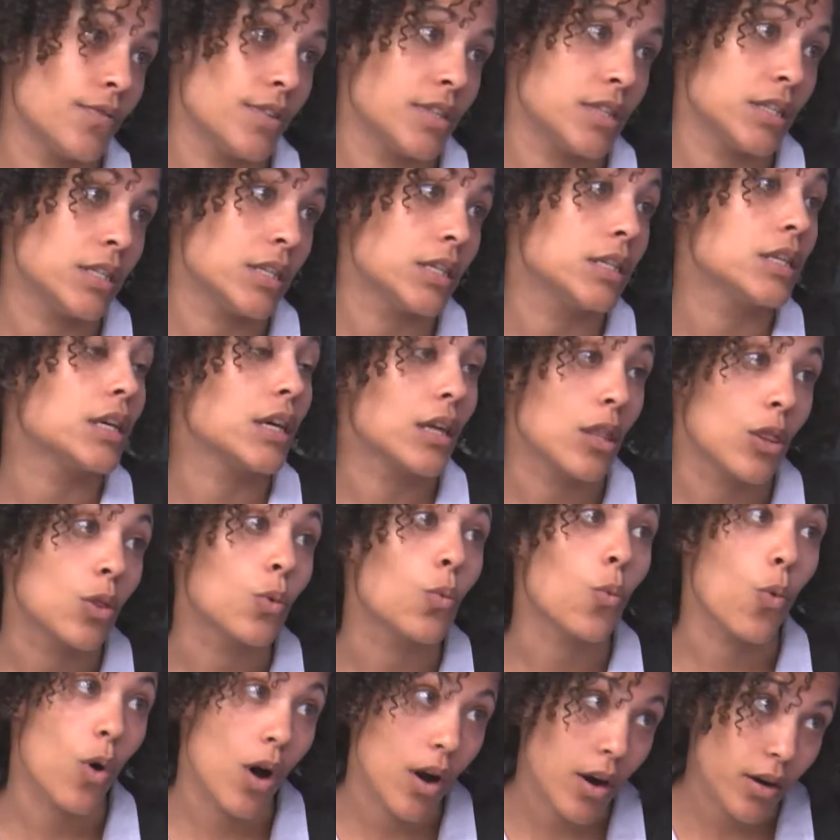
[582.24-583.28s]
visited in the
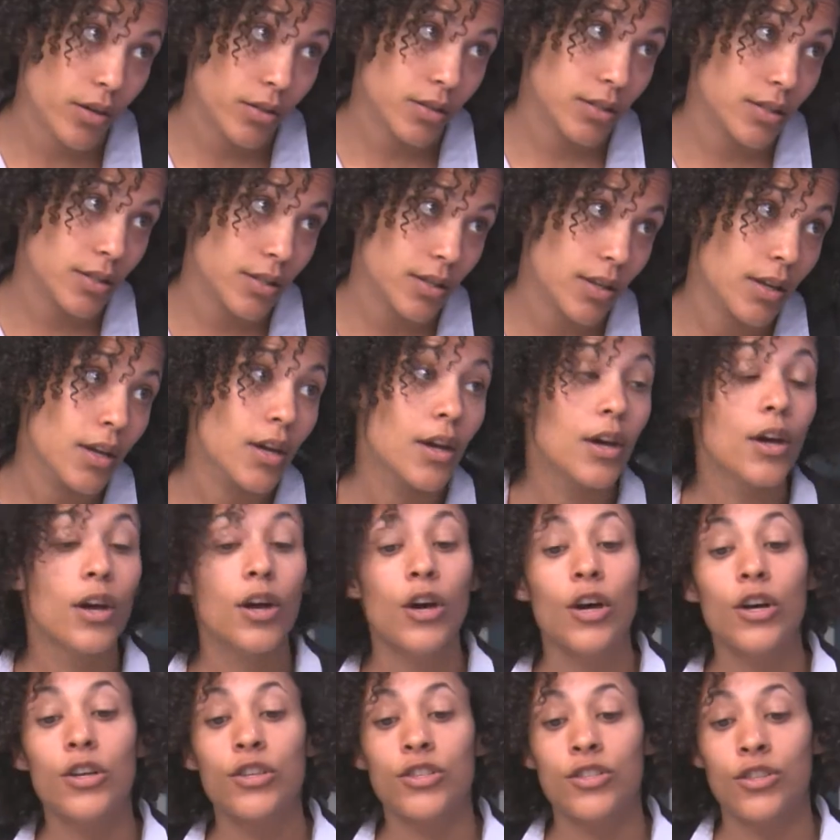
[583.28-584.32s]
world.
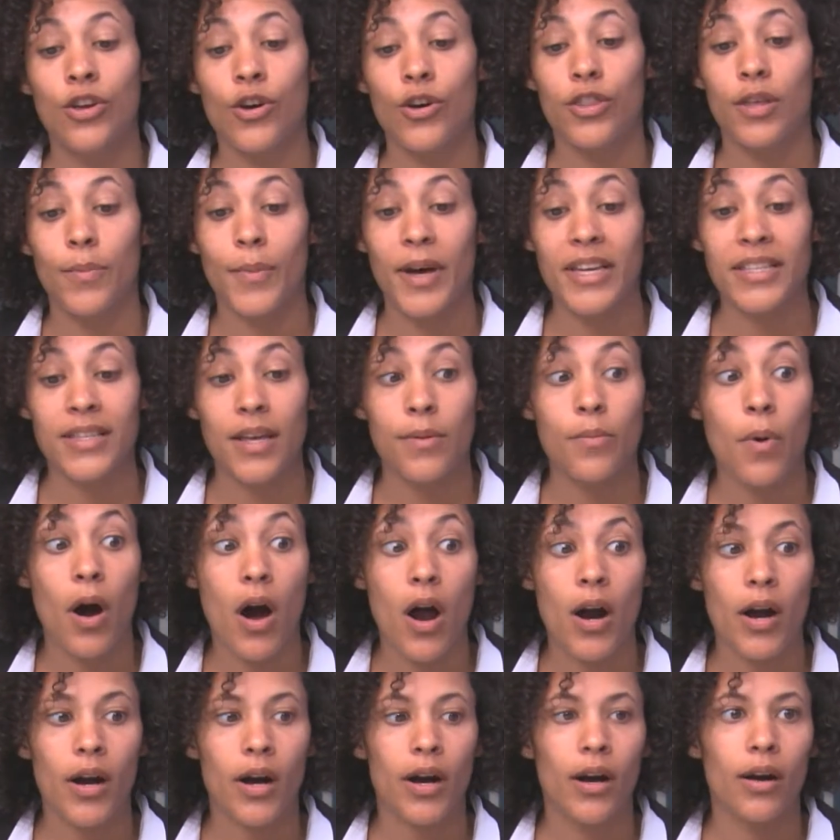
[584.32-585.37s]
So the Masai
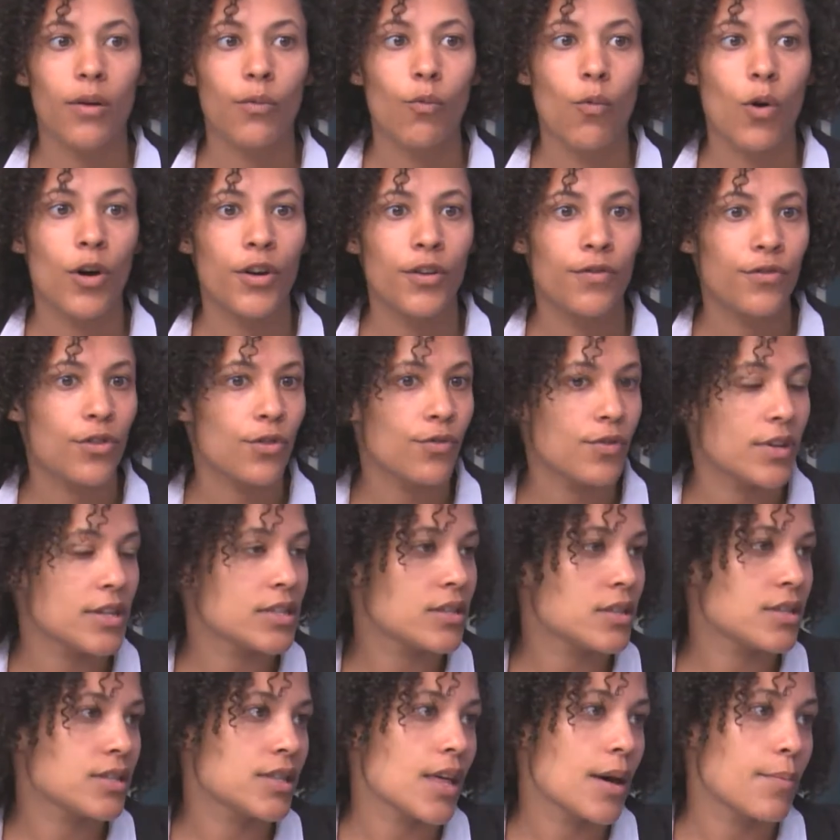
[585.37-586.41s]
Mara, one of the
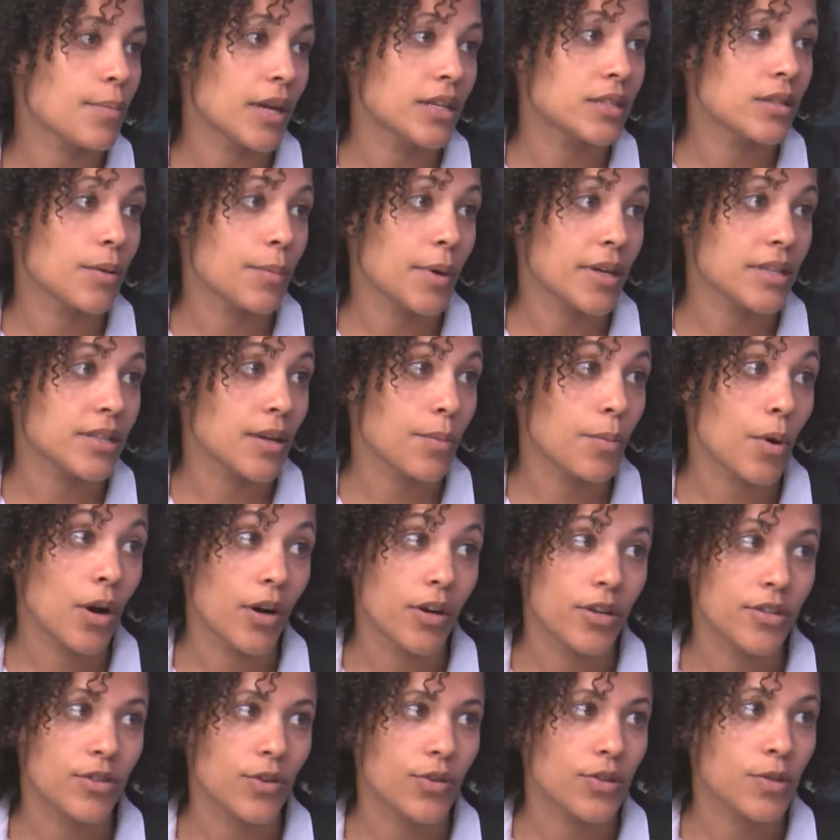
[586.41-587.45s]
reasons that makes the Masai Mara
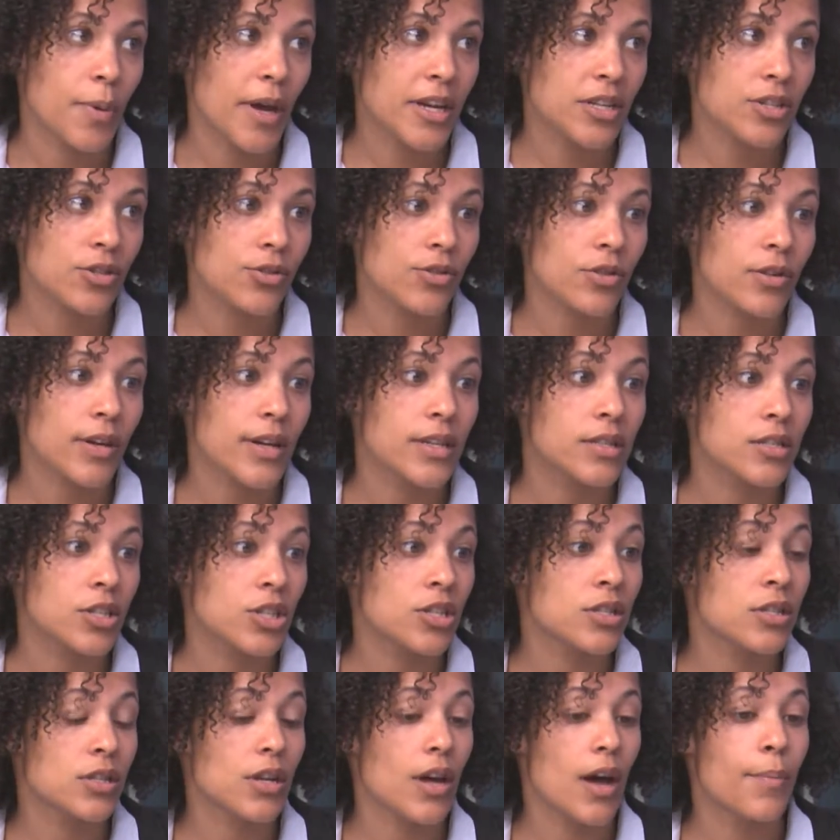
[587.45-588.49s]
so special is
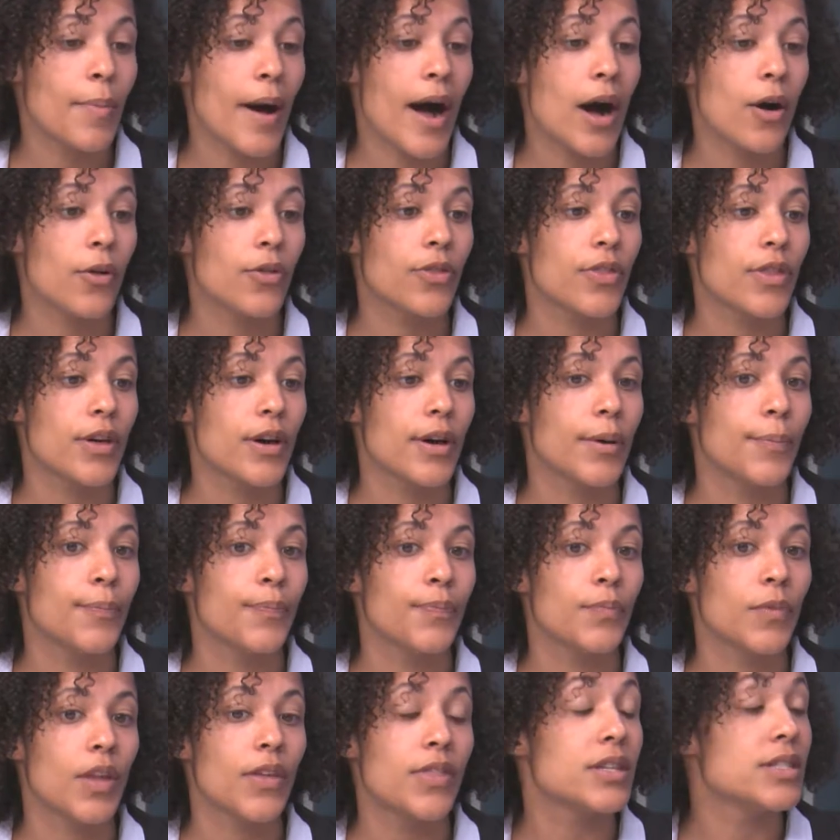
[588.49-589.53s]
just about the
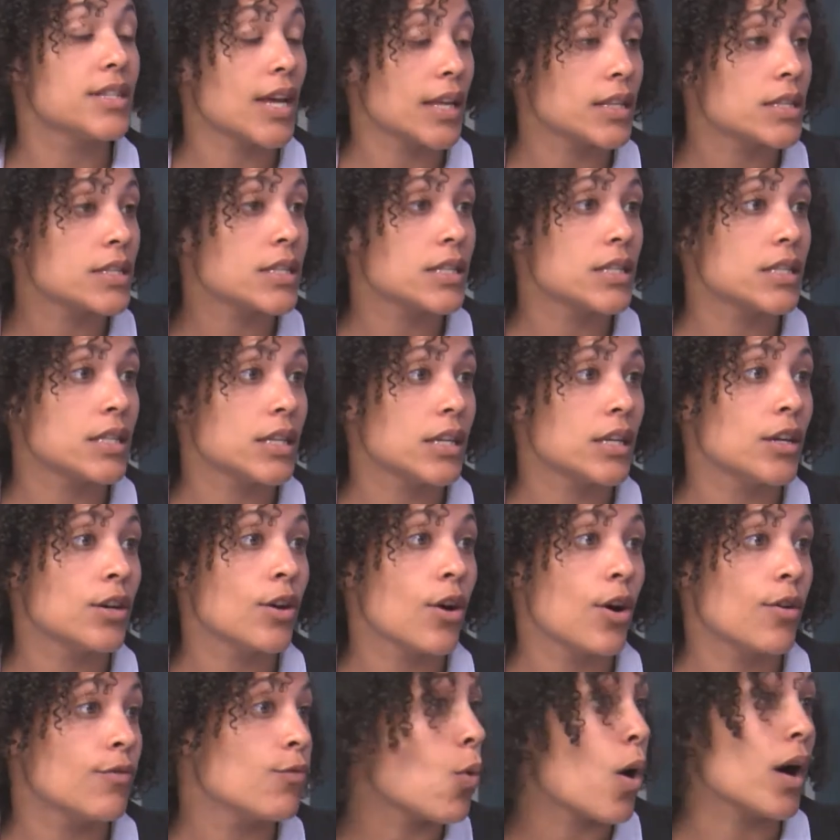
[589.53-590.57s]
density
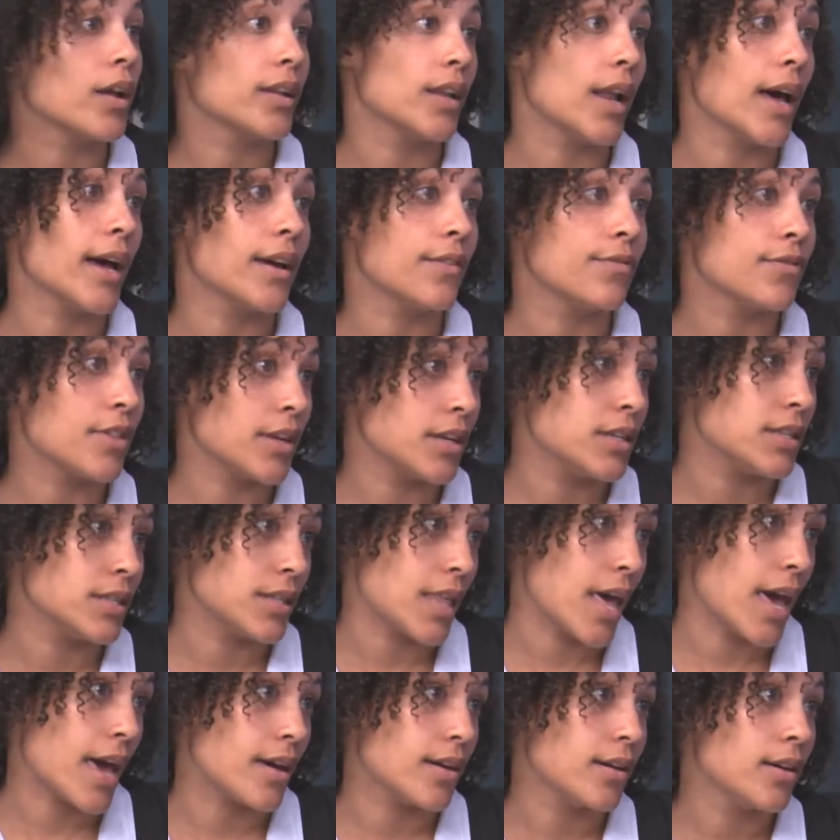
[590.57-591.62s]
of wildlife that is
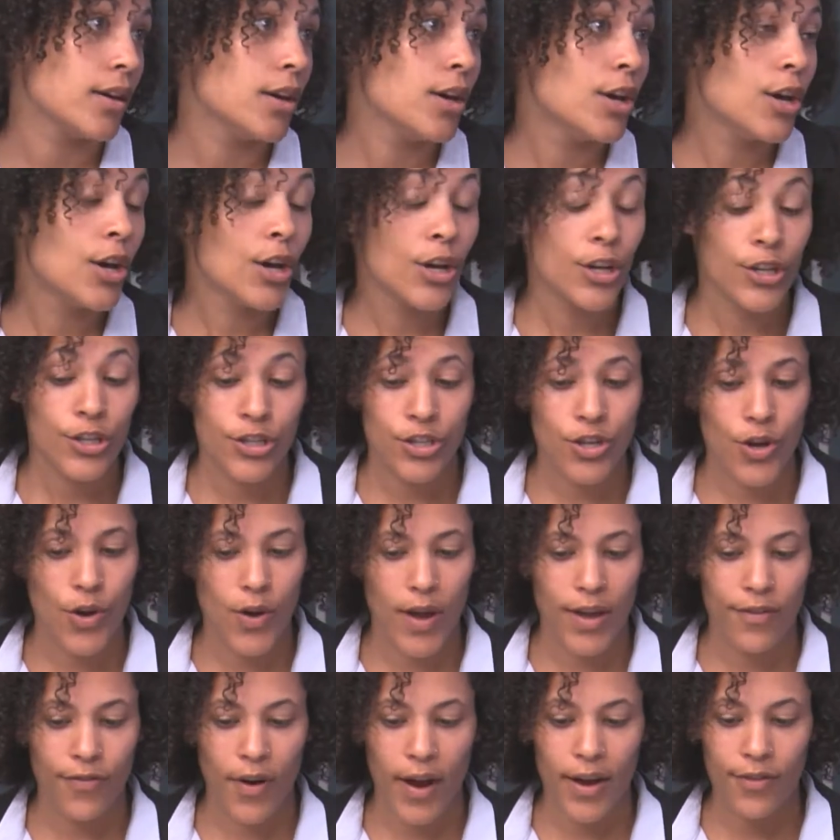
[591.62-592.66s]
there. So
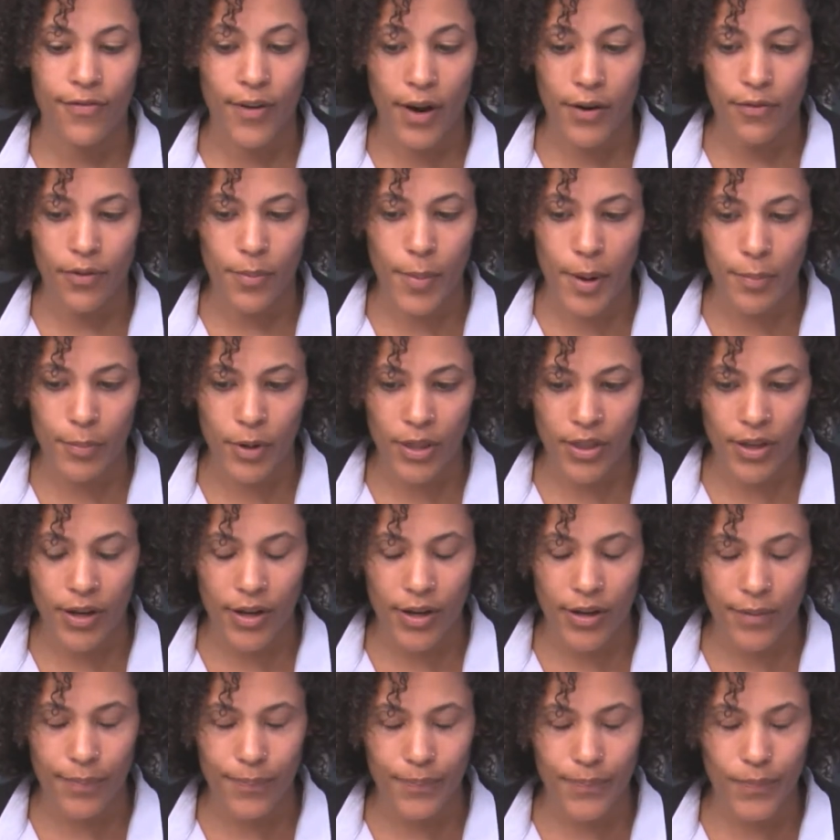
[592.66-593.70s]
if I remember
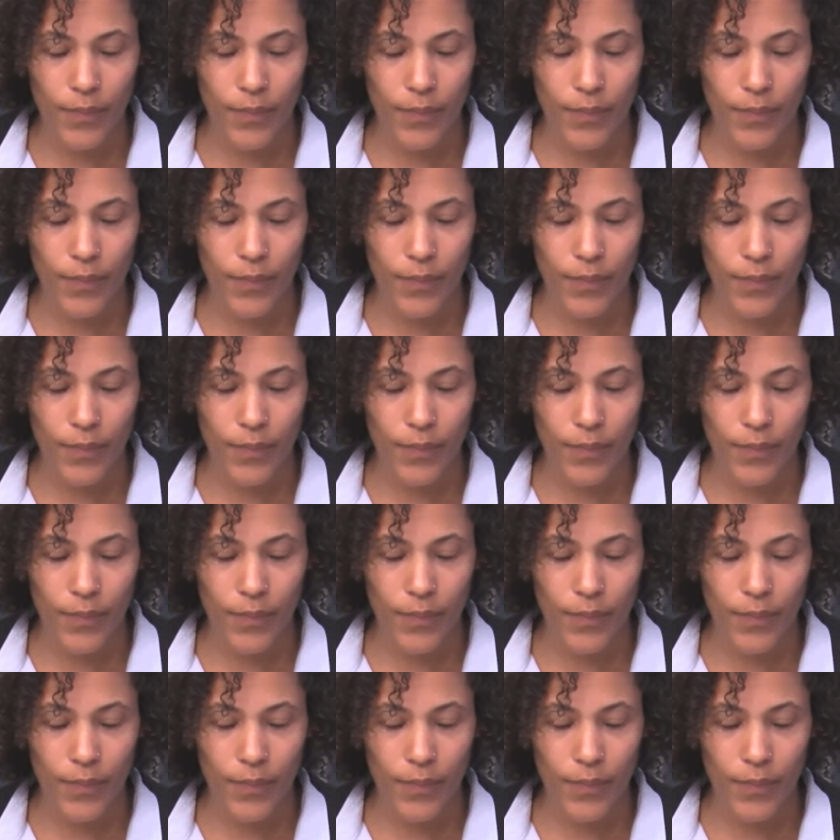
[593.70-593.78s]
the